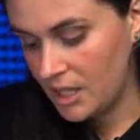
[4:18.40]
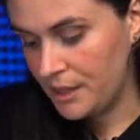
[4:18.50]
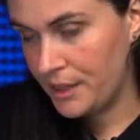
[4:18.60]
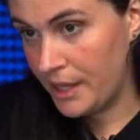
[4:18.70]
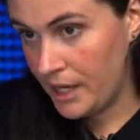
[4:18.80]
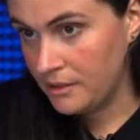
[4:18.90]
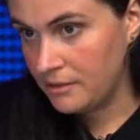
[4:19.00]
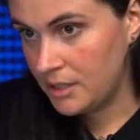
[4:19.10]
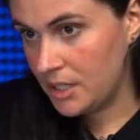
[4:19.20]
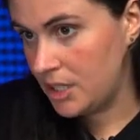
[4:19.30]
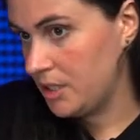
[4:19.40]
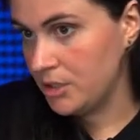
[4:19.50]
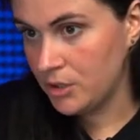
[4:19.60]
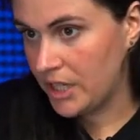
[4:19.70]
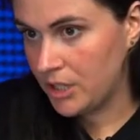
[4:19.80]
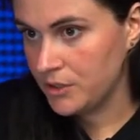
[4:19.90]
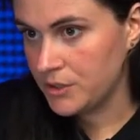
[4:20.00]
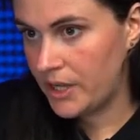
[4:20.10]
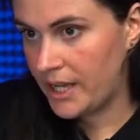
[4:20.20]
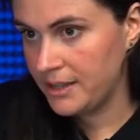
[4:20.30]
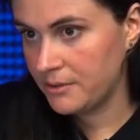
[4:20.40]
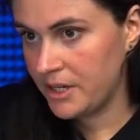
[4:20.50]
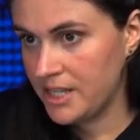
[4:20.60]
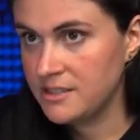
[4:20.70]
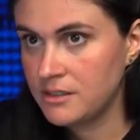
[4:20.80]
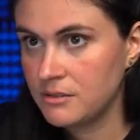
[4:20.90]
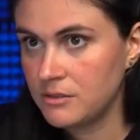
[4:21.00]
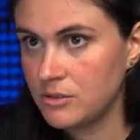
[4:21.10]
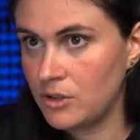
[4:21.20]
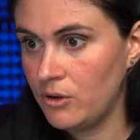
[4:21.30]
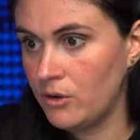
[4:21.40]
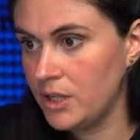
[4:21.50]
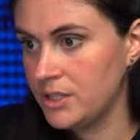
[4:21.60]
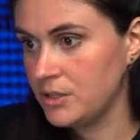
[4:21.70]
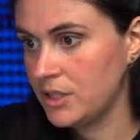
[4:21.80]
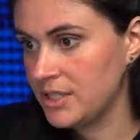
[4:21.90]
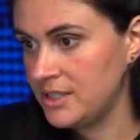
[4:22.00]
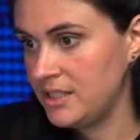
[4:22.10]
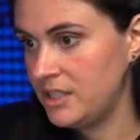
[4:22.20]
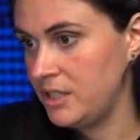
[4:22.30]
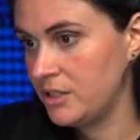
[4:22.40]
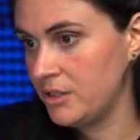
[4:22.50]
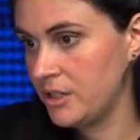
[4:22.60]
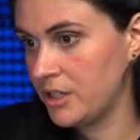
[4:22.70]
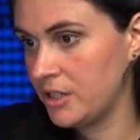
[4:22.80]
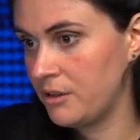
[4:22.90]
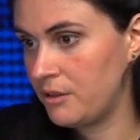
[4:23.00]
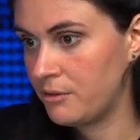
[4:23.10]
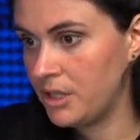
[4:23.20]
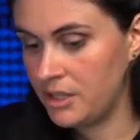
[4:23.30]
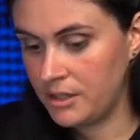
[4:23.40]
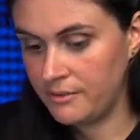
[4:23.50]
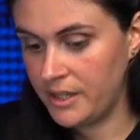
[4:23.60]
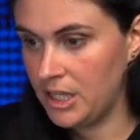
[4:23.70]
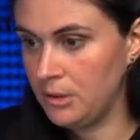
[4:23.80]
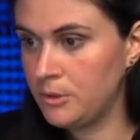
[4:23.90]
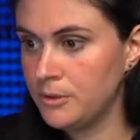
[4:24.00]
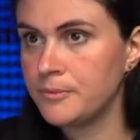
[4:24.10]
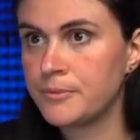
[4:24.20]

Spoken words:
Then you can also add the rest. So as you can see here, there are 3 available.